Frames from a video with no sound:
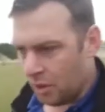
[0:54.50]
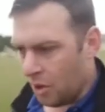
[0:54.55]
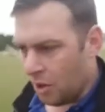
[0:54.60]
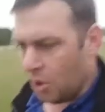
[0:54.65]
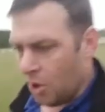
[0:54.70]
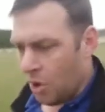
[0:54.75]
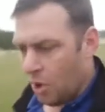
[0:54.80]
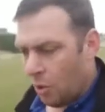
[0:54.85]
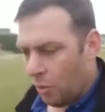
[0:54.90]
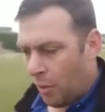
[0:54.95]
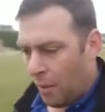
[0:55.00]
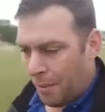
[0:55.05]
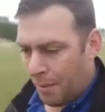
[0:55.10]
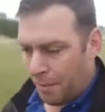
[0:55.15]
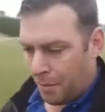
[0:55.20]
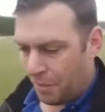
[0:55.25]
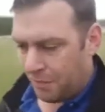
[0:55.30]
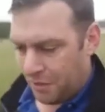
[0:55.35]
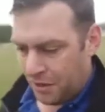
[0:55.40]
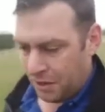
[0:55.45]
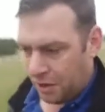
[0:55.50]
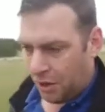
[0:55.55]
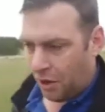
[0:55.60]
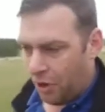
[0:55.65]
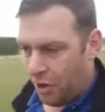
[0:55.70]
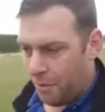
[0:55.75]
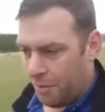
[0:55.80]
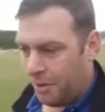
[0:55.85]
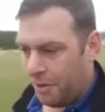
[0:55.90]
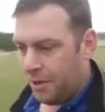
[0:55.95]
When we moved into
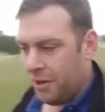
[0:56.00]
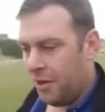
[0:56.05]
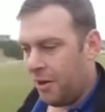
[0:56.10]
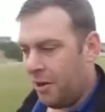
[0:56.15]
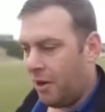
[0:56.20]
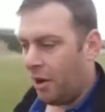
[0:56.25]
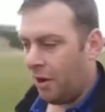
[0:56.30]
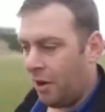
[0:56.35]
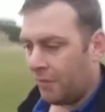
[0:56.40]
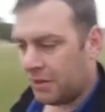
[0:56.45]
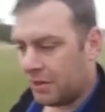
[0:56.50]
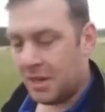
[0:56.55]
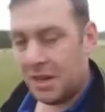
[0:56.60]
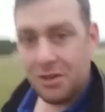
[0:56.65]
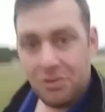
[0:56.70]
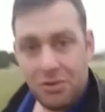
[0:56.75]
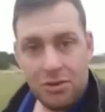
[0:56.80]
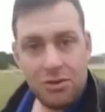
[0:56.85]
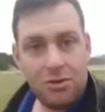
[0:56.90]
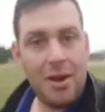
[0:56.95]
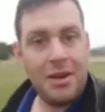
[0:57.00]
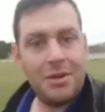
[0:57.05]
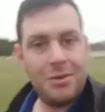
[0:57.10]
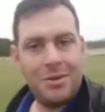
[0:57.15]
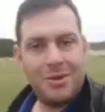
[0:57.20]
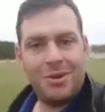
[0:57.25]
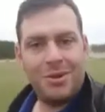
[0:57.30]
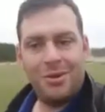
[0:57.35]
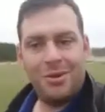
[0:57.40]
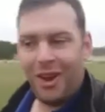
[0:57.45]
COVID, obviously interest rates were still
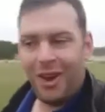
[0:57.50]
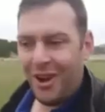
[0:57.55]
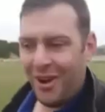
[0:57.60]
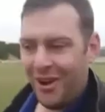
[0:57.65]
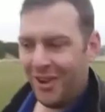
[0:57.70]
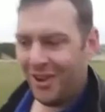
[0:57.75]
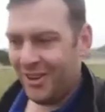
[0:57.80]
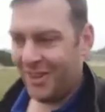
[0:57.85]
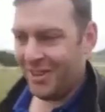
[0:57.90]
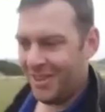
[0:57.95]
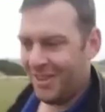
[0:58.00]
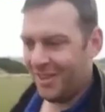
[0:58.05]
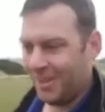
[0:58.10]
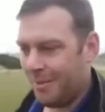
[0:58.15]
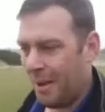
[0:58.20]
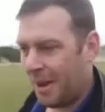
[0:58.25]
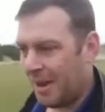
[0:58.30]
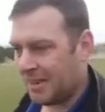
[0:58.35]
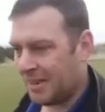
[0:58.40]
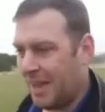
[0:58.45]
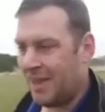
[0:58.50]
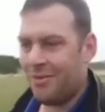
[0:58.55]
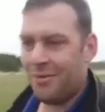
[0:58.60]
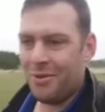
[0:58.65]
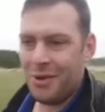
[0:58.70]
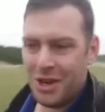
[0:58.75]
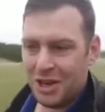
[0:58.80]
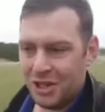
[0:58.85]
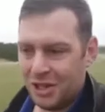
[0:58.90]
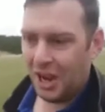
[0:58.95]
low. The banks hadn't really
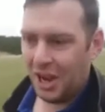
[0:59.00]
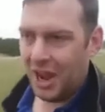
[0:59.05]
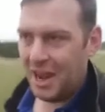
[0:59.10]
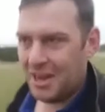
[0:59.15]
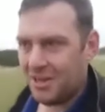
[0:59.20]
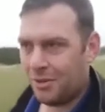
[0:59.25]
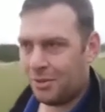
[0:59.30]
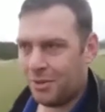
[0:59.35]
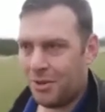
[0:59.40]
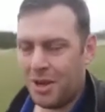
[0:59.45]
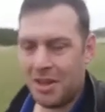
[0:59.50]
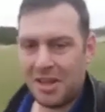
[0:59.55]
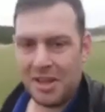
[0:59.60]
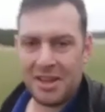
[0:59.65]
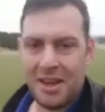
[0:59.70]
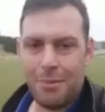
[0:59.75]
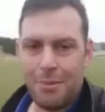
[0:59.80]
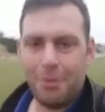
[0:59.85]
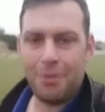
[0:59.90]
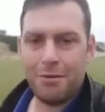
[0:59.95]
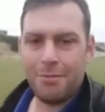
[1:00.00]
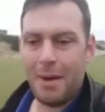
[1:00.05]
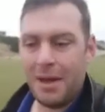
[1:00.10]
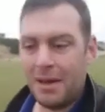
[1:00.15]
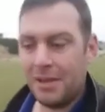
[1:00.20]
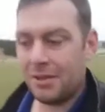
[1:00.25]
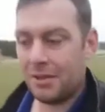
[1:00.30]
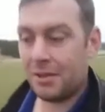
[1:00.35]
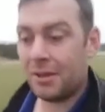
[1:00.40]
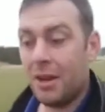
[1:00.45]
changed. It was only a couple of months.
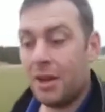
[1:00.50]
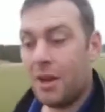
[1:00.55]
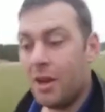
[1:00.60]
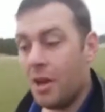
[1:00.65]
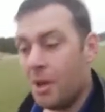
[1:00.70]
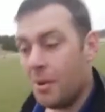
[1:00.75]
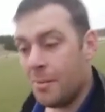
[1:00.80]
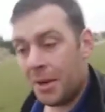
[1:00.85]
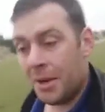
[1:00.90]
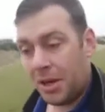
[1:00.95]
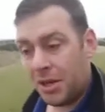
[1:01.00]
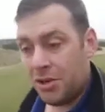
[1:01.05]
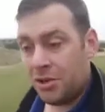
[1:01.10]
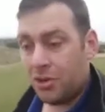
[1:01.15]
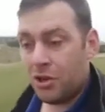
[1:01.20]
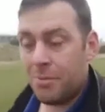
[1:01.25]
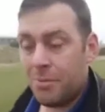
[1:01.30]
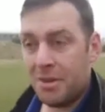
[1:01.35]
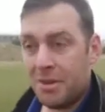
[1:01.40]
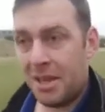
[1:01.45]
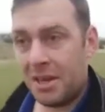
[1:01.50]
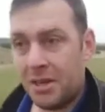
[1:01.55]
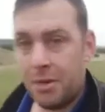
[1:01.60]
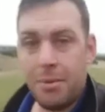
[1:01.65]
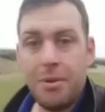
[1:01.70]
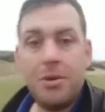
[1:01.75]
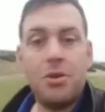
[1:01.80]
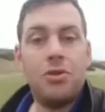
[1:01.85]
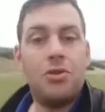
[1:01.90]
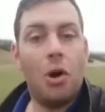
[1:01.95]
But consumer sentiment
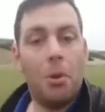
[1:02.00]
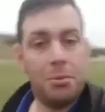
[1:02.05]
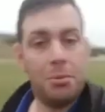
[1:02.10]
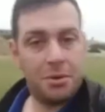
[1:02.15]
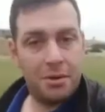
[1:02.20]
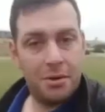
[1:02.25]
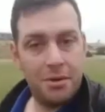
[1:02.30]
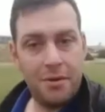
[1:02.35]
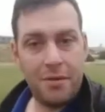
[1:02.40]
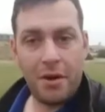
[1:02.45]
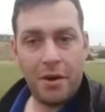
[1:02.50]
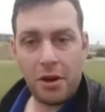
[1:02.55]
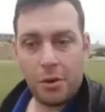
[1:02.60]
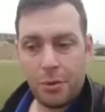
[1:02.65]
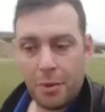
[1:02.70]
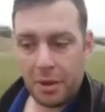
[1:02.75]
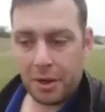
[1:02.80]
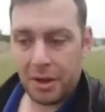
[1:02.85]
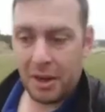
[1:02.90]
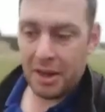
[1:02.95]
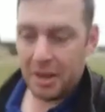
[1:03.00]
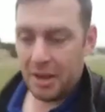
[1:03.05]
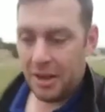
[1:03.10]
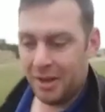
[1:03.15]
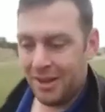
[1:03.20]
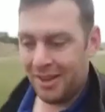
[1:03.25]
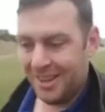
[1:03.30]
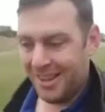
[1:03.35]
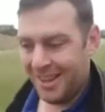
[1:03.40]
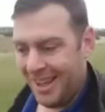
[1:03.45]
dropped very quickly.
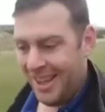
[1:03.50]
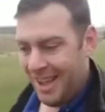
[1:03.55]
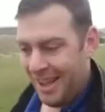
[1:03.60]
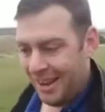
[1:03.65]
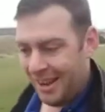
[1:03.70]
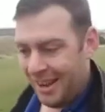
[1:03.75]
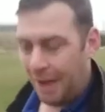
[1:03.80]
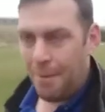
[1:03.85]
Okay, people